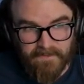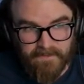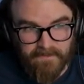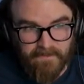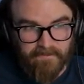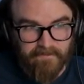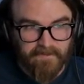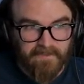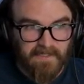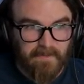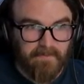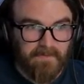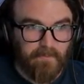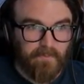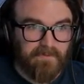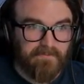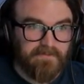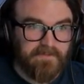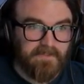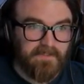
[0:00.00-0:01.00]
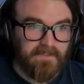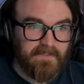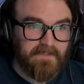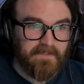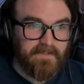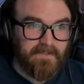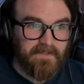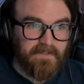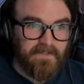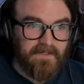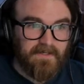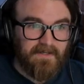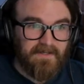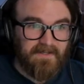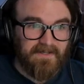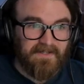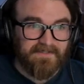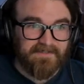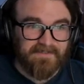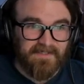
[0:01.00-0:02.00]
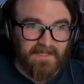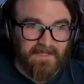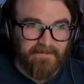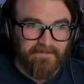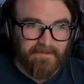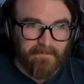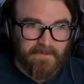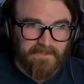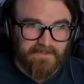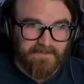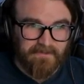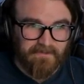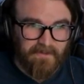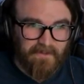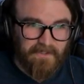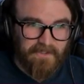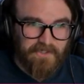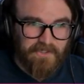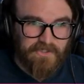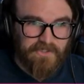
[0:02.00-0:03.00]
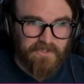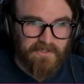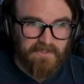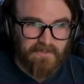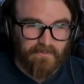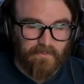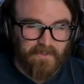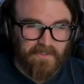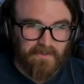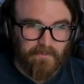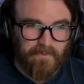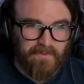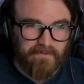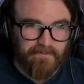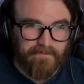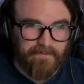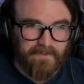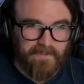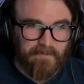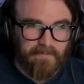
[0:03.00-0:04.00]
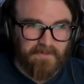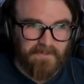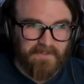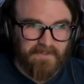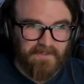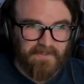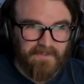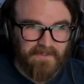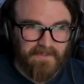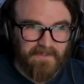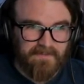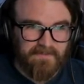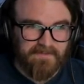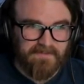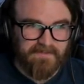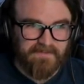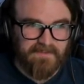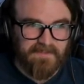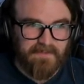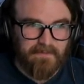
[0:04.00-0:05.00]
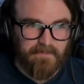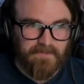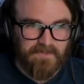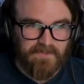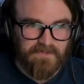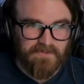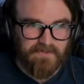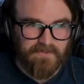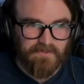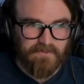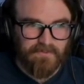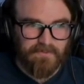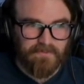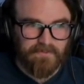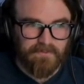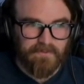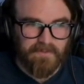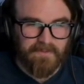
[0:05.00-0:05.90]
another game that we've done, uh, aside from its launch and when it went free to play, it seemed to,